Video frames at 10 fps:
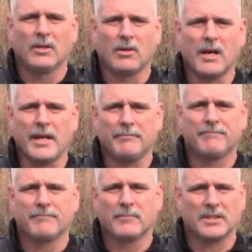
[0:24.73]
Alright,
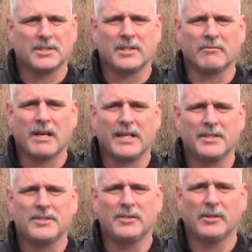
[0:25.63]
let's get right
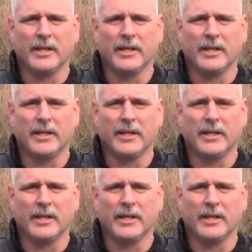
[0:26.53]
into